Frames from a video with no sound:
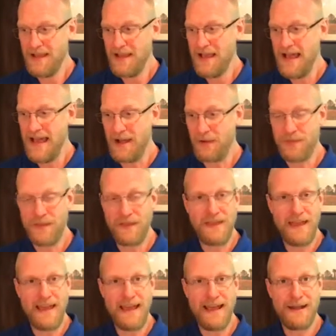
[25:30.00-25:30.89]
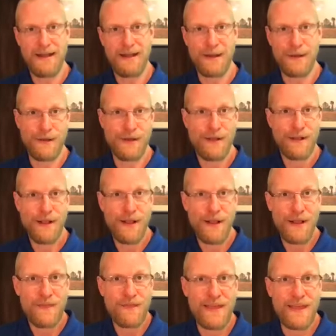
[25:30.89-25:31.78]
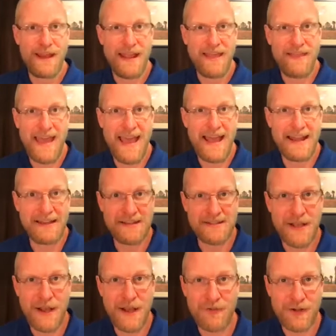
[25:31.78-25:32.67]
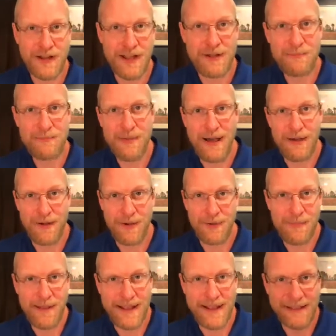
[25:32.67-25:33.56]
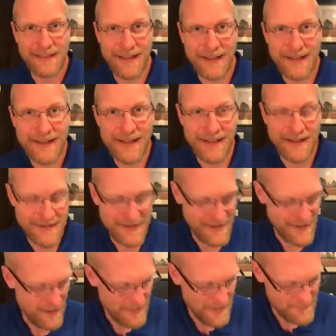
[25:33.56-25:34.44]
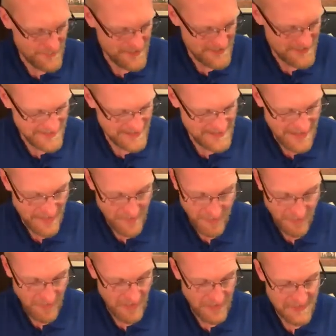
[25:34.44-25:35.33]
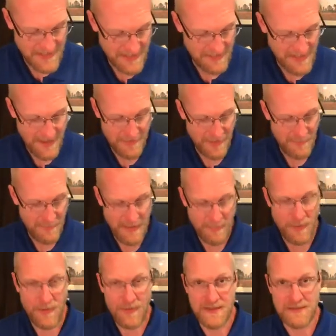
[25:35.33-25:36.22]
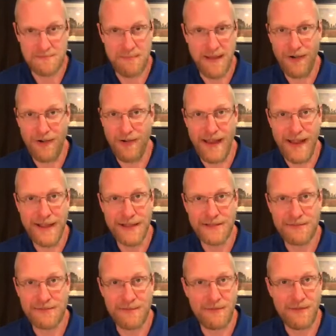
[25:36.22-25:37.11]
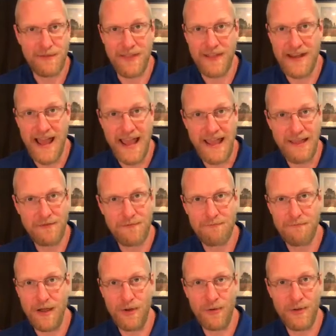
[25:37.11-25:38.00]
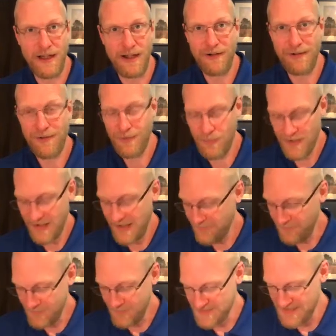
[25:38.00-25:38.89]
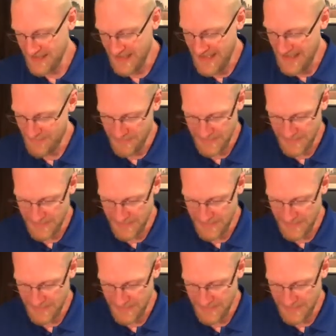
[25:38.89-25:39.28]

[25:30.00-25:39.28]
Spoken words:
I don't think they had, they hadn't discovered gunpowder back then. And, he's out there hunting, I don't know, maybe with his bare hands, maybe with a knife, bow and arrow, whatever he's got.